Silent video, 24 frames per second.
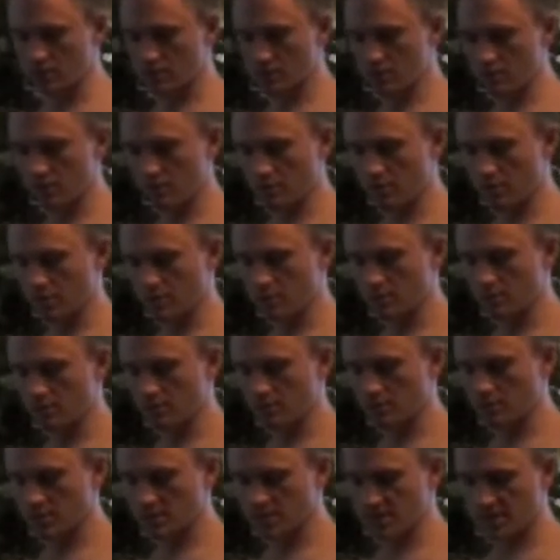So
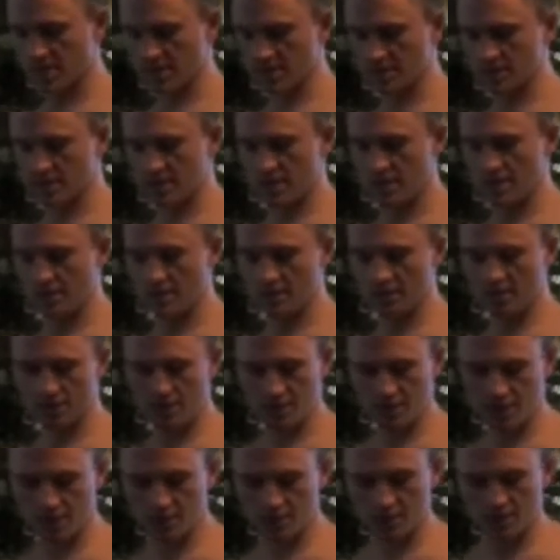I'm going to set aside our
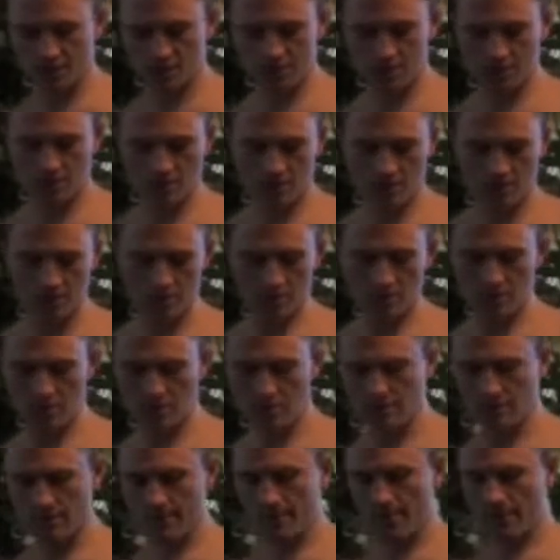green onions.
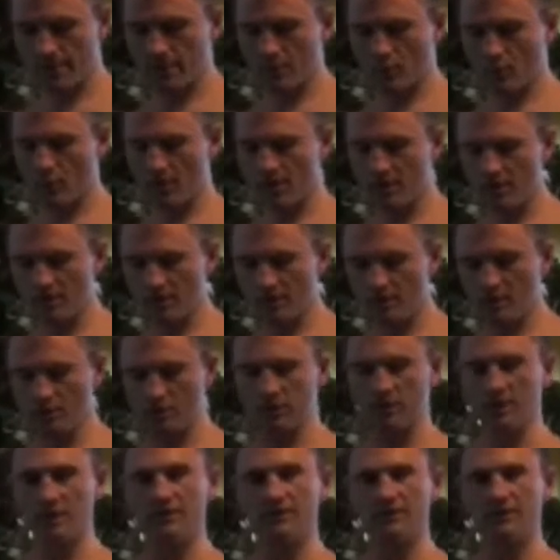And the way you can do
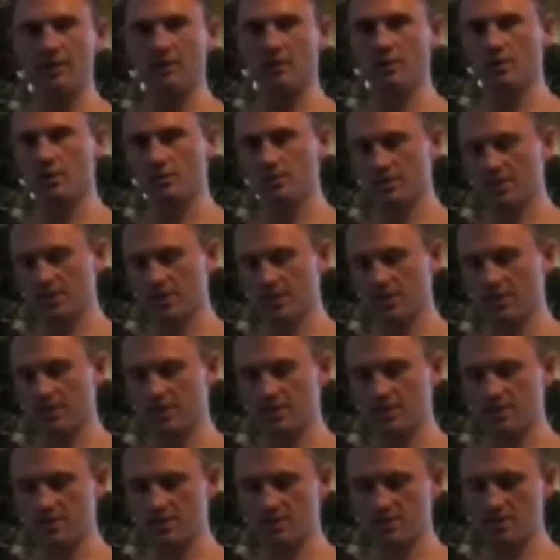leafy herbs like
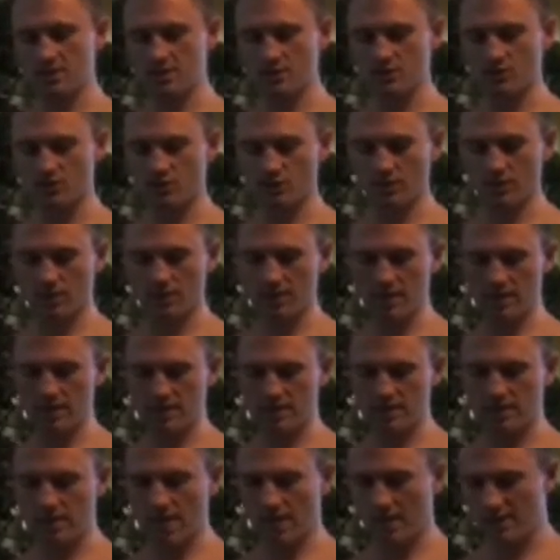this is really
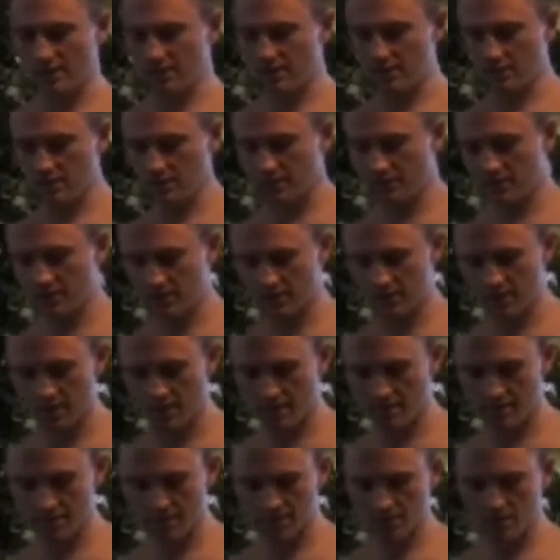easy. I like to leave the
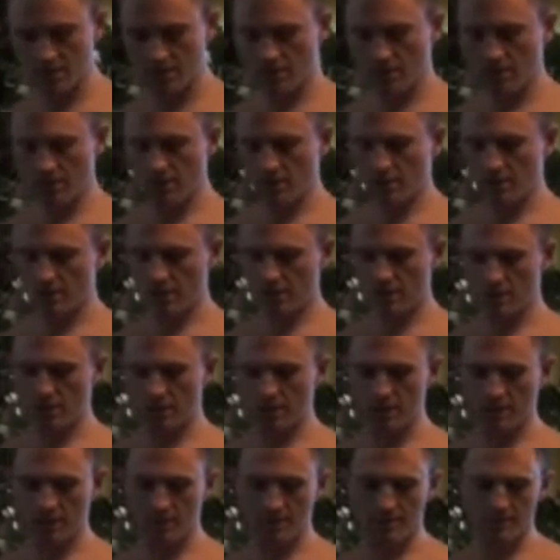stems.
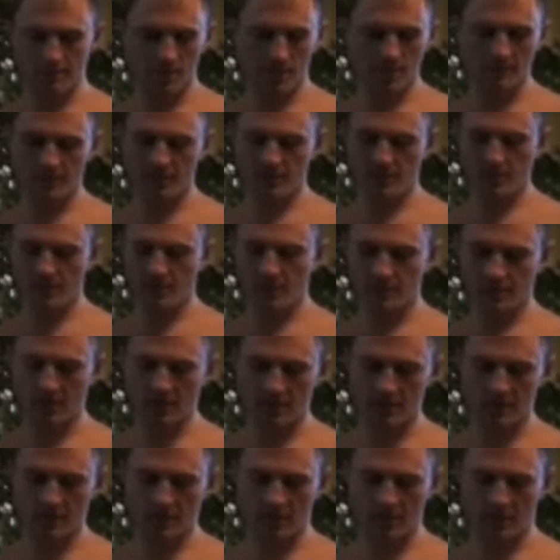I feel that they're
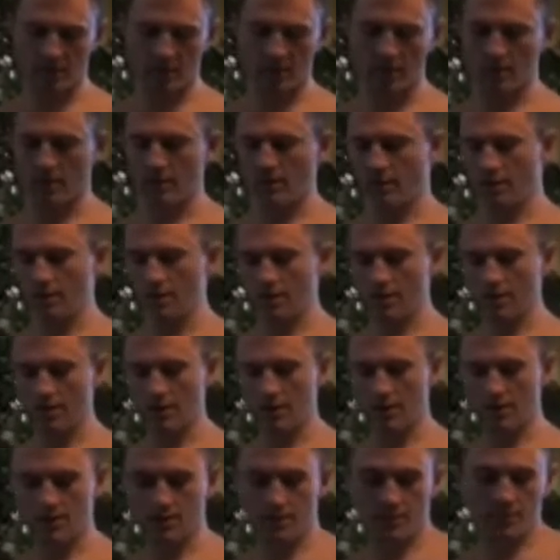healthy.
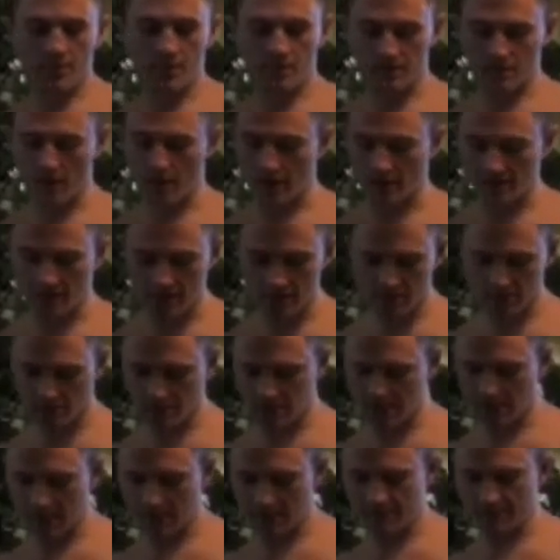
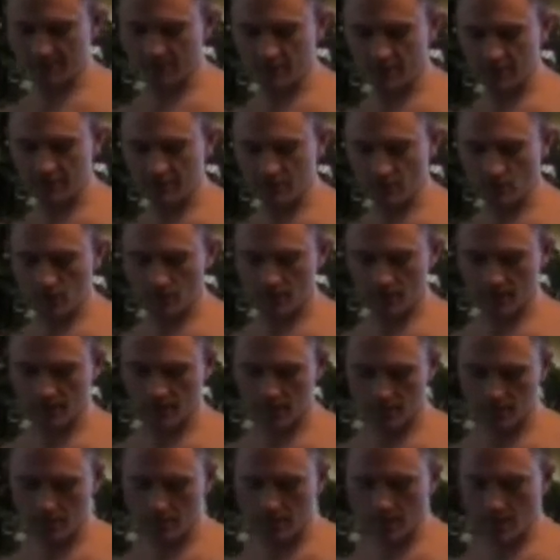They have flavor within
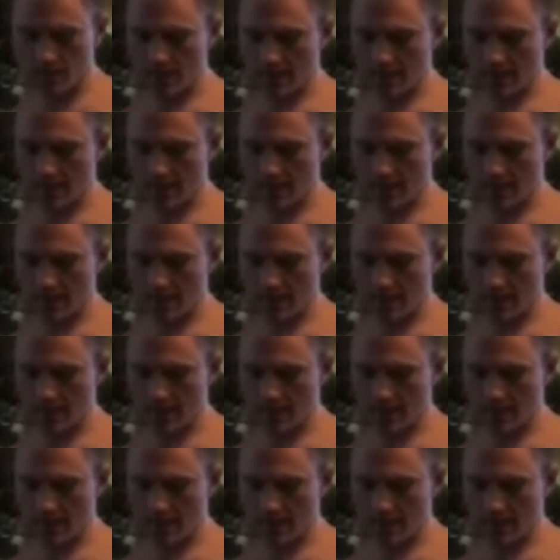them.